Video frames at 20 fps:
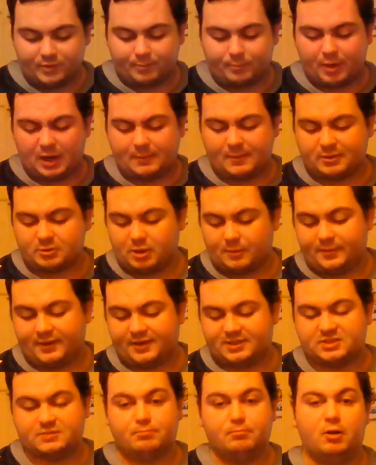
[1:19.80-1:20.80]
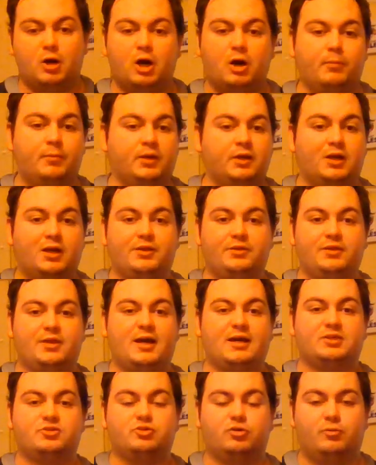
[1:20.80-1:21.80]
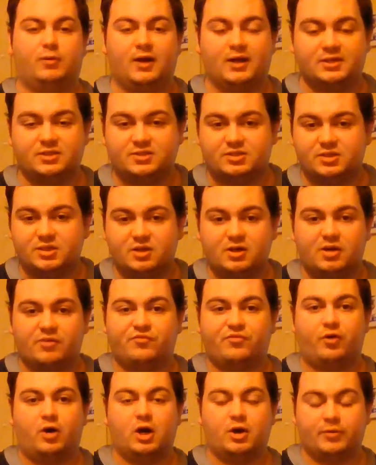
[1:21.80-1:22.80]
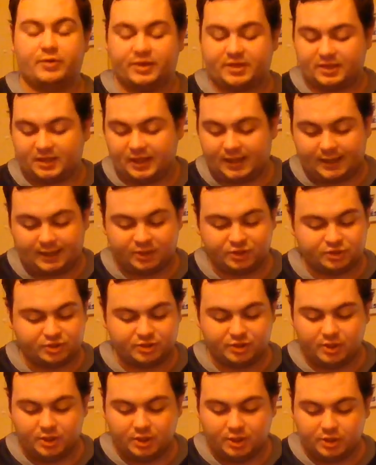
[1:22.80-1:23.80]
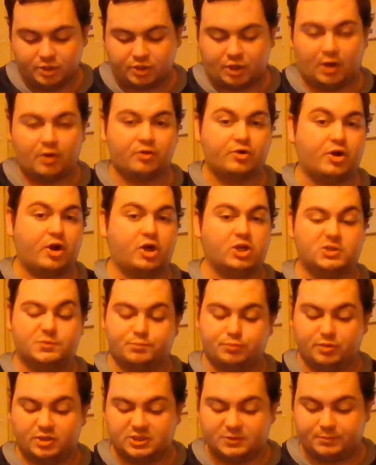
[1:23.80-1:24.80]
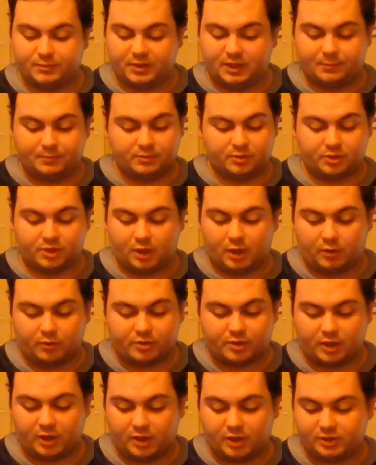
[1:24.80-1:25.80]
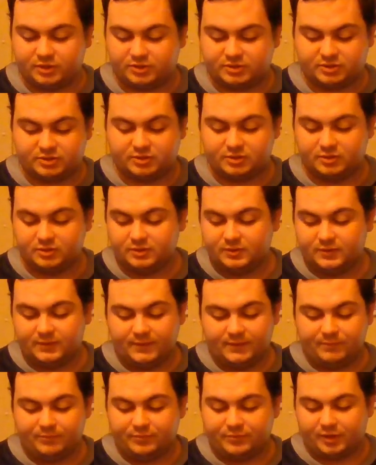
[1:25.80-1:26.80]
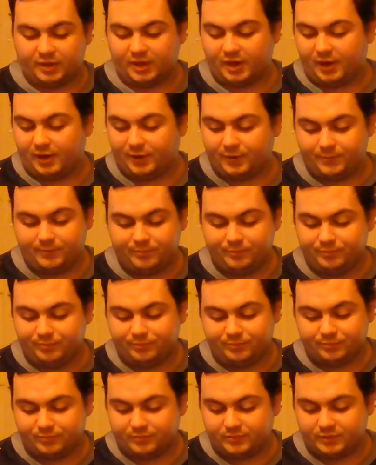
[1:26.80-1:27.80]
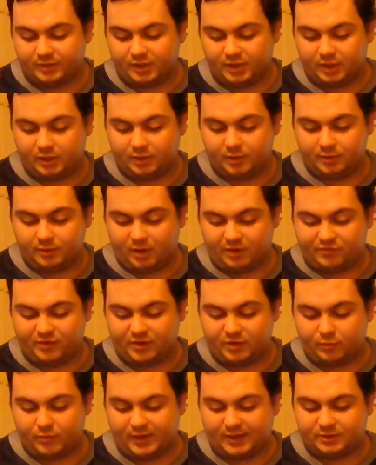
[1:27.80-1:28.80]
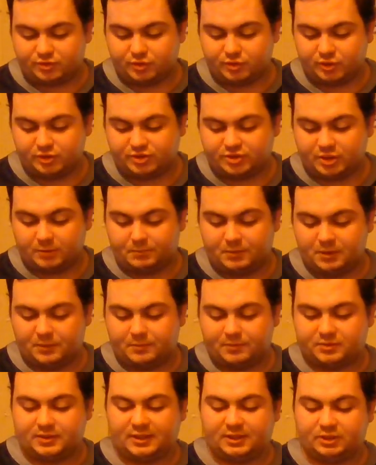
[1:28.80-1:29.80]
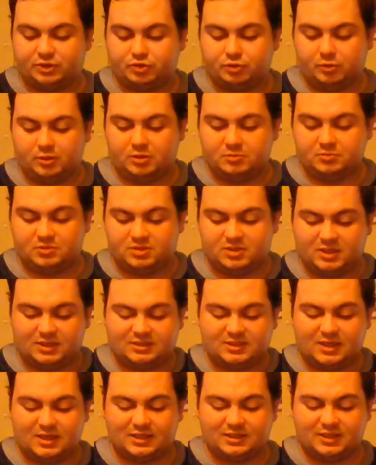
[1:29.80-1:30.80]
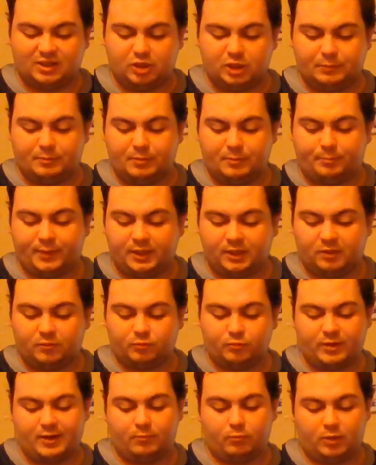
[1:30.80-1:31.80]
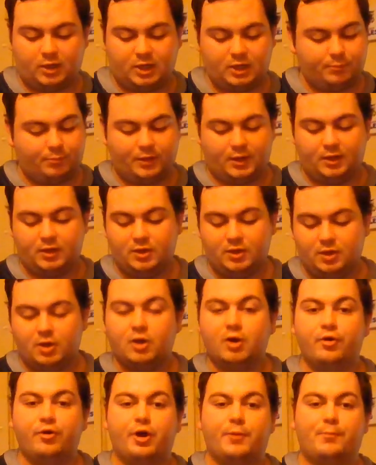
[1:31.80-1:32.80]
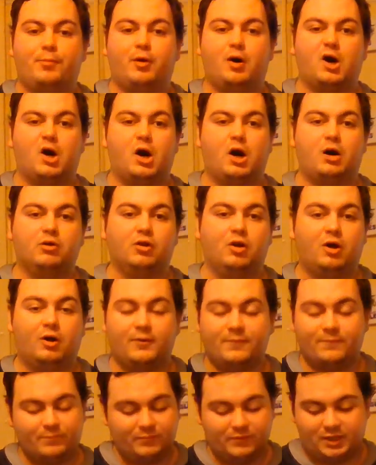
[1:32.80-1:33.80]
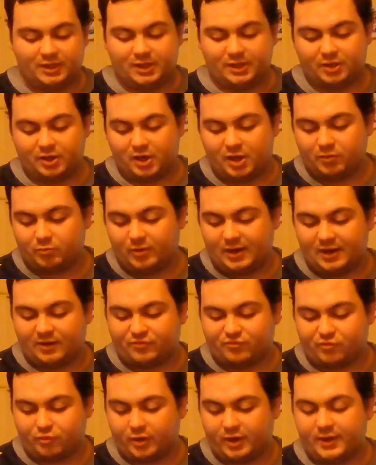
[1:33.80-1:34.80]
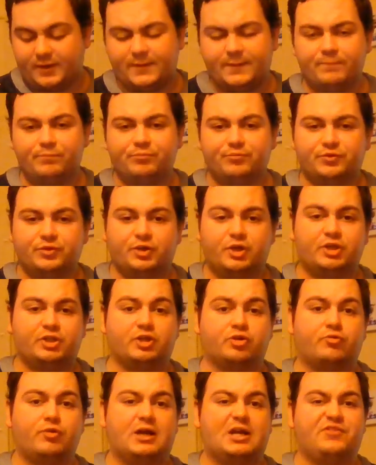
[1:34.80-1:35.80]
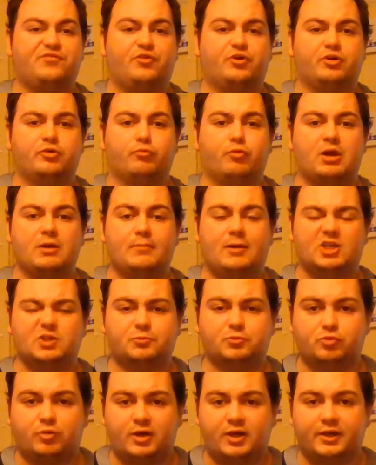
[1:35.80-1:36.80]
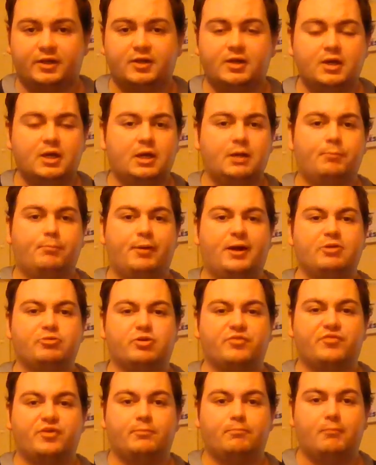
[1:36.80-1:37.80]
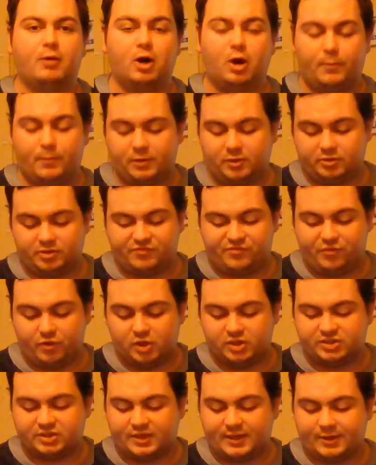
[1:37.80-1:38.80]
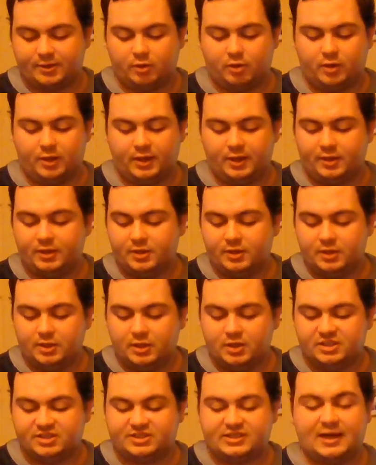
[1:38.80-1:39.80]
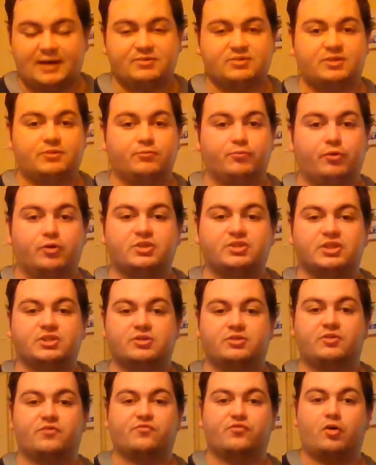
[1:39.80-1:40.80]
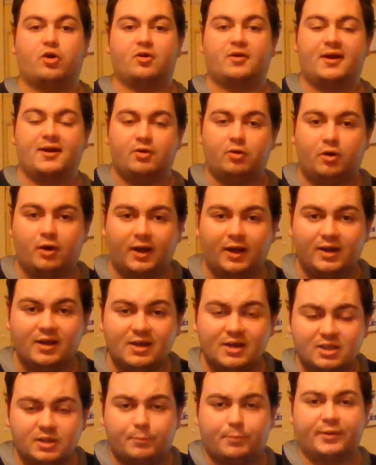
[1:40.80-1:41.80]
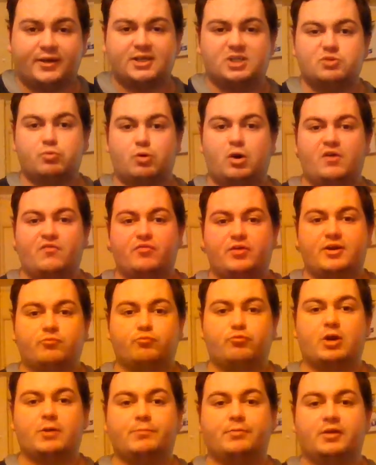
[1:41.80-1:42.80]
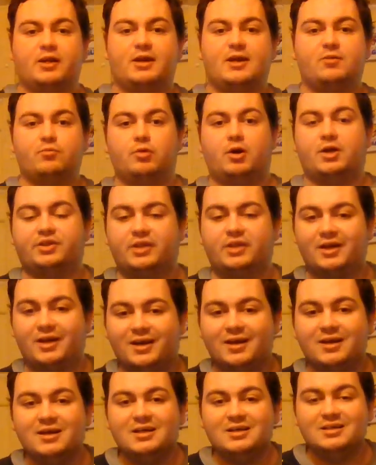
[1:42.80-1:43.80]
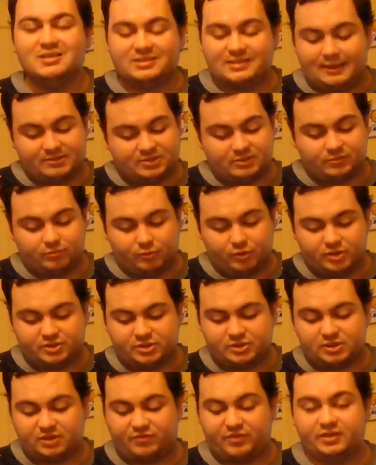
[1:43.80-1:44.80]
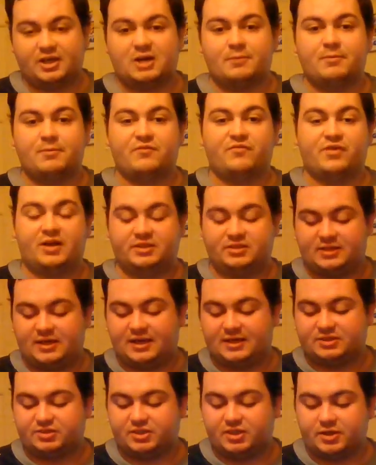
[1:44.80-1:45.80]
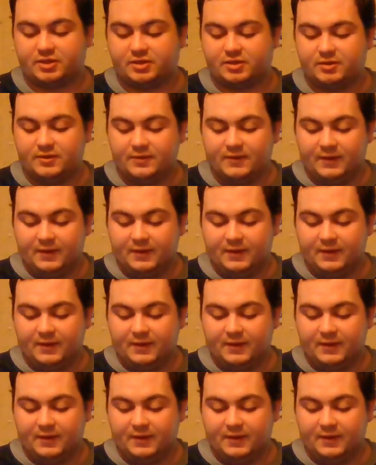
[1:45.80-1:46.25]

Parramatta up against Melbourne. That's always a fiery clash. Gold Coast Brisbane up at the Gold Coast. You know, I think round two's got a bit of potential. It's a little bit better than round one, but not by a whole lot. And then, you know, round three, you got the grand final rematch between Penrith and Melbourne on the Thursday night. Souths and Roosters on the Friday night. The biggest rivalry in rugby league right there. Souths and Roosters, I think that'll be fantastic.